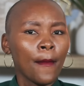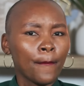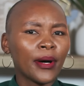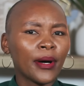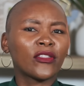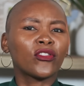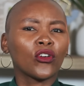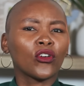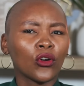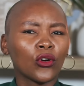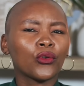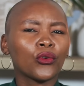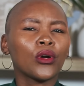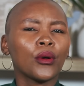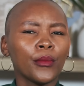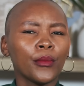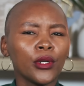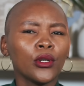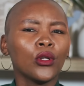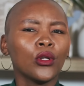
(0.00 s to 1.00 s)
but the
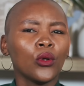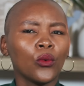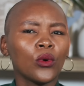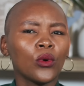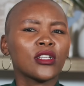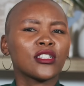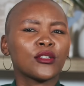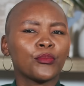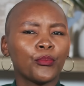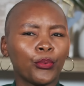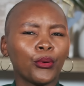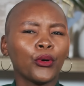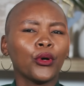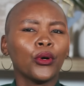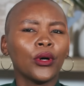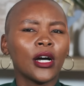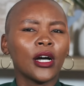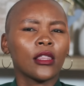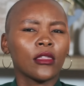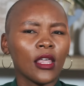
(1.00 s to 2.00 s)
criminal was
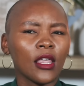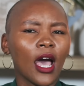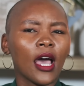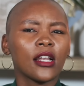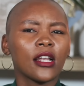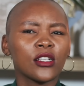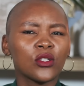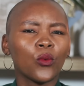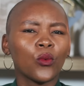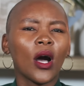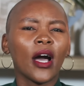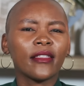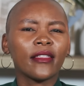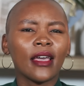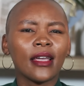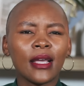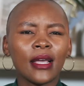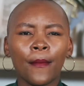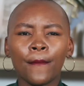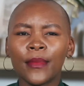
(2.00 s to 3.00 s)
poor and that is why
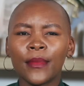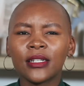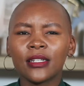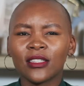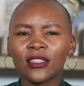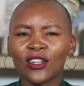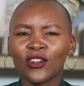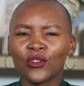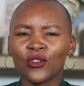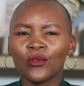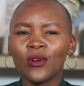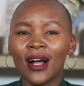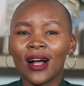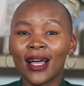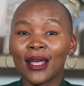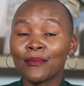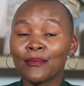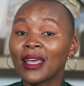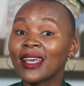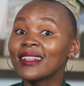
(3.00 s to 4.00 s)
they committed the
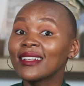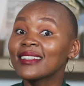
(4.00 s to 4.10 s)
crime,